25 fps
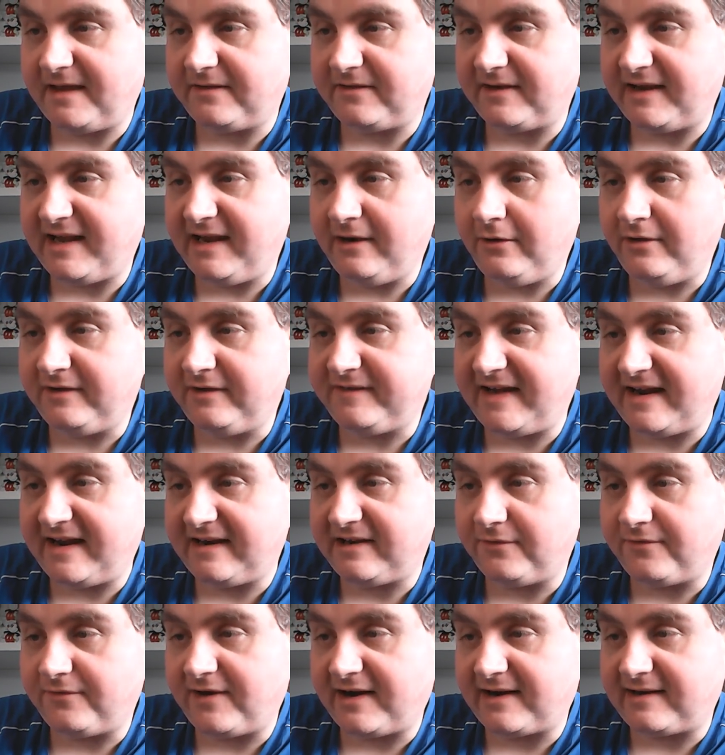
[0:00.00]
cannot attack
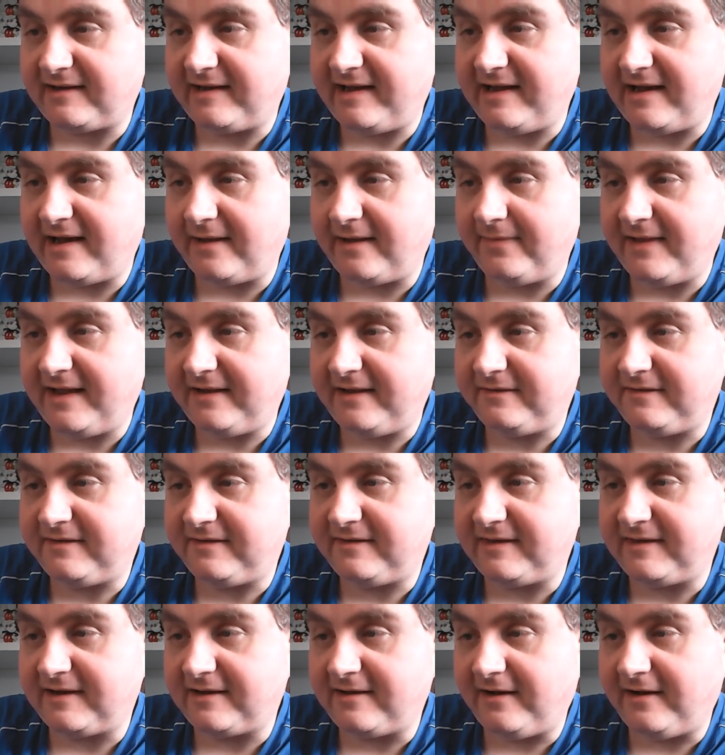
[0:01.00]
directly unless
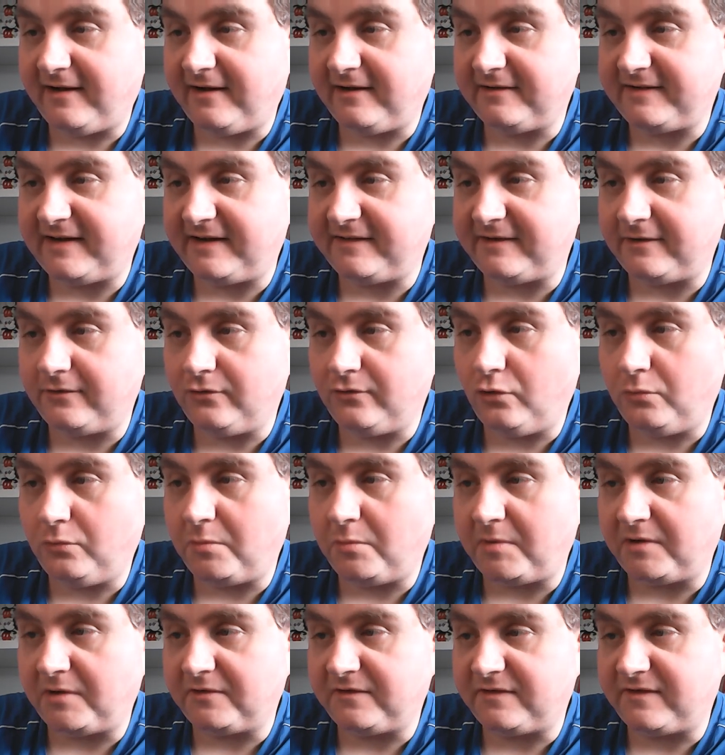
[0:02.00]
the card has a normal
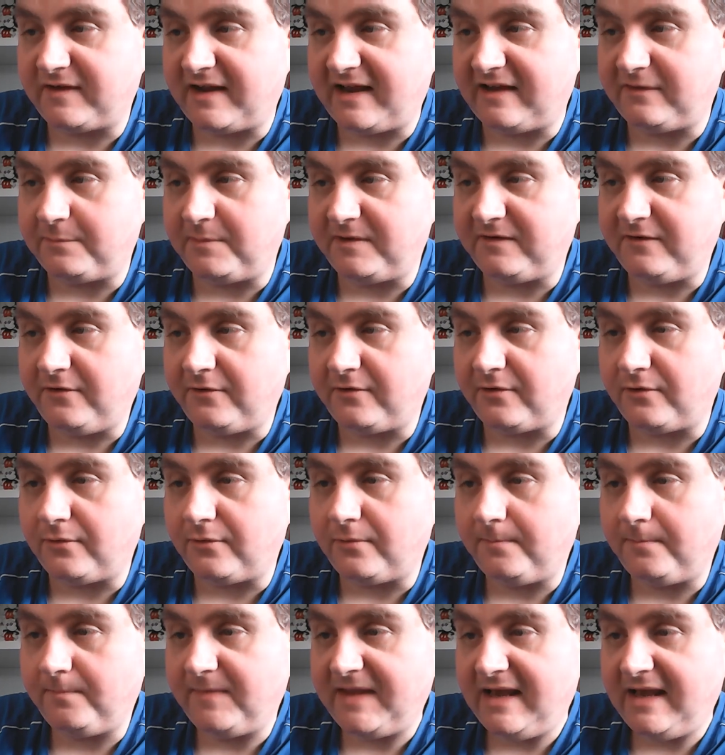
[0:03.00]
monster as material.